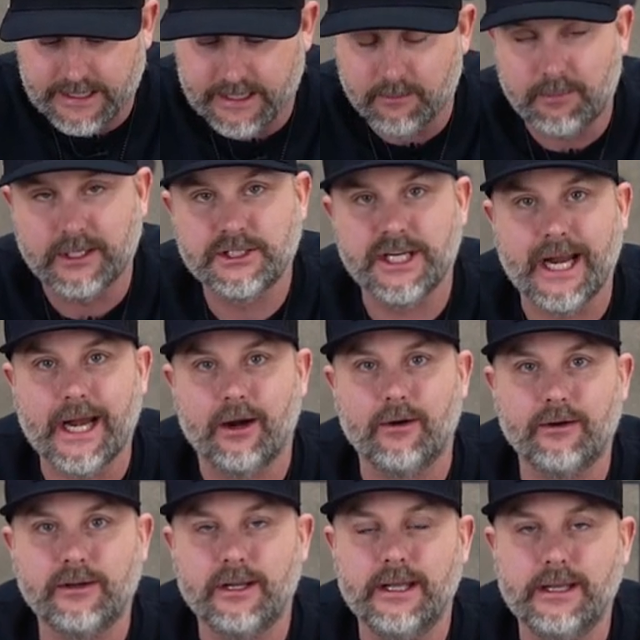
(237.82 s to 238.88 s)
get a bunch of
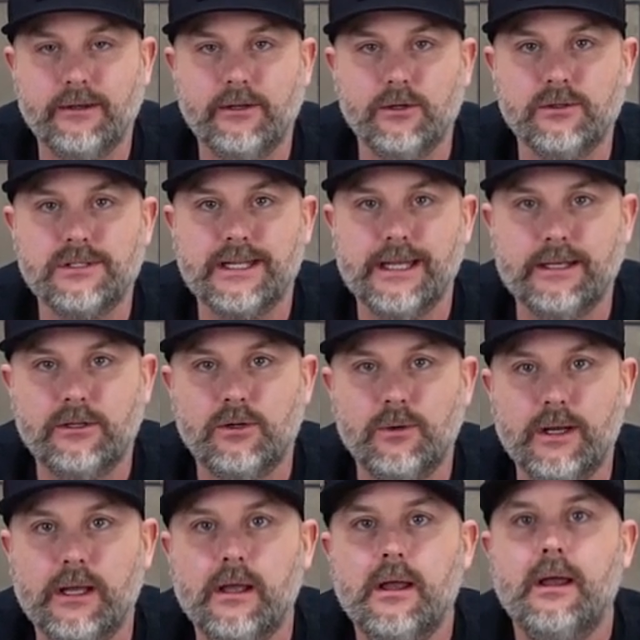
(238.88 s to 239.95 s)
air induced
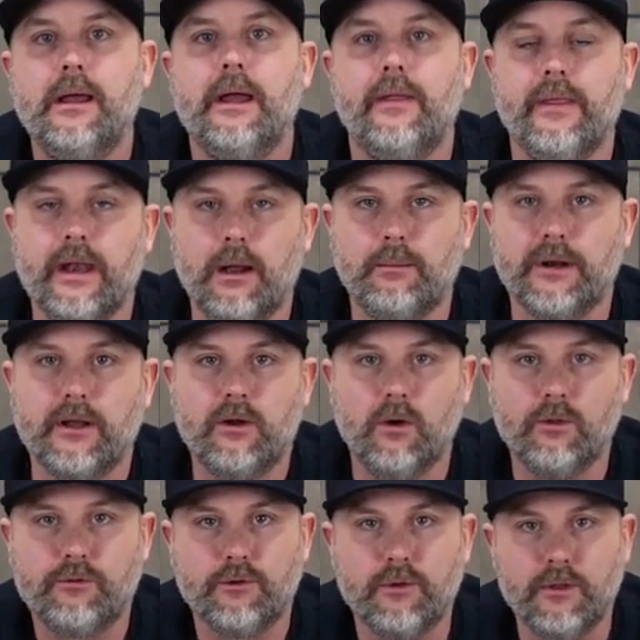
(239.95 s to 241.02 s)
into it, and then I'm gonna
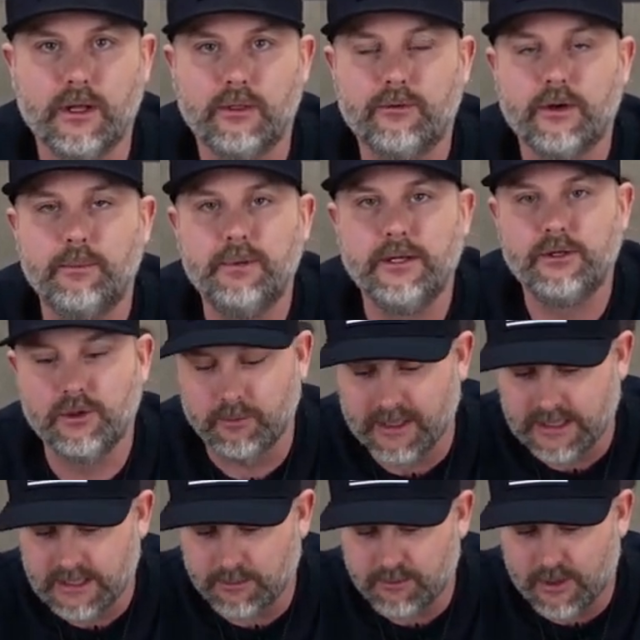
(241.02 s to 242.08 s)
go through the 3P2
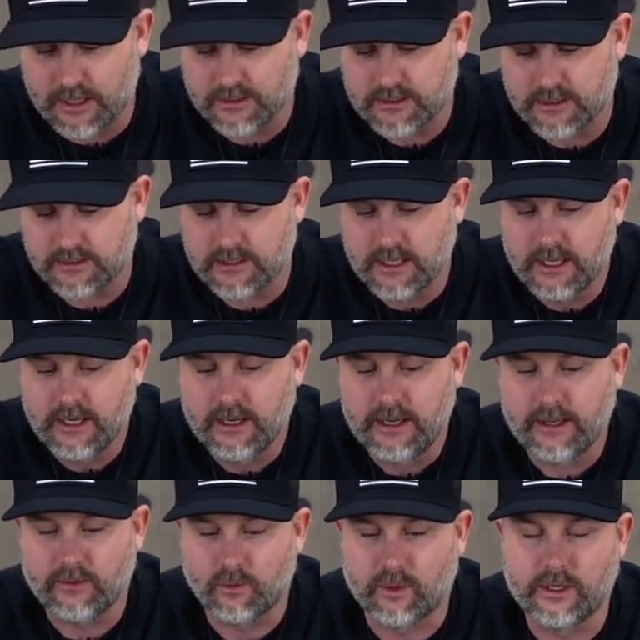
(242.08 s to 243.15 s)
mixing process,
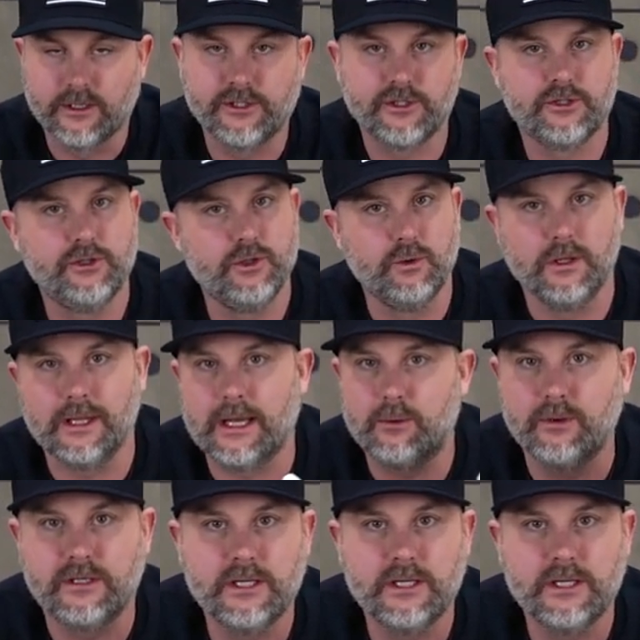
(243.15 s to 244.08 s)
and then we're gonna just do it like we